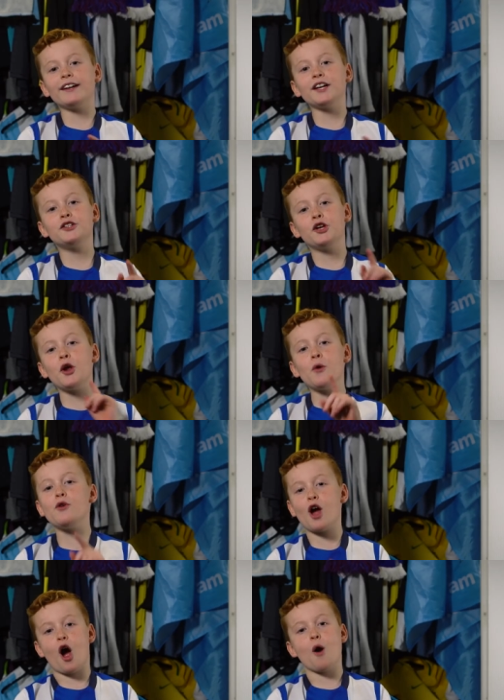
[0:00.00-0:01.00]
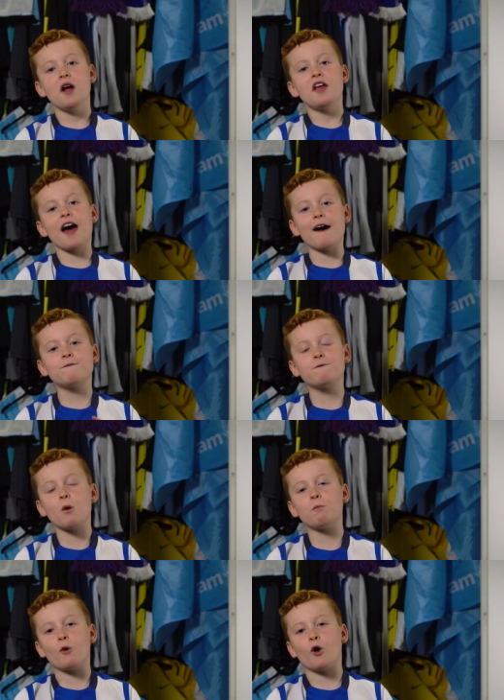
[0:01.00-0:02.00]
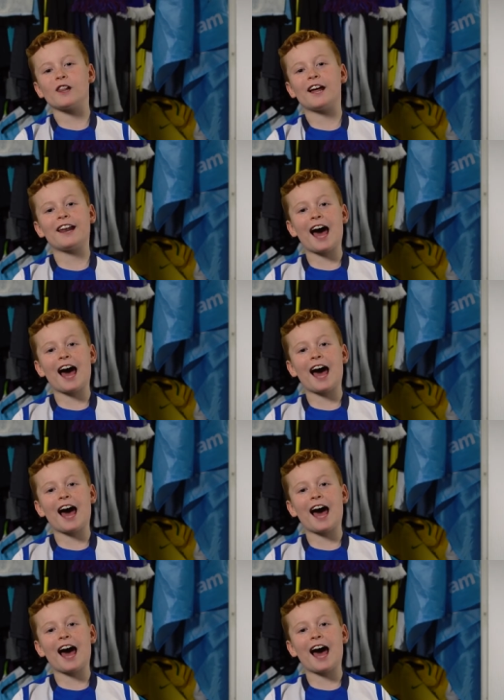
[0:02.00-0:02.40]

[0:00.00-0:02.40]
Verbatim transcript: did you know that football and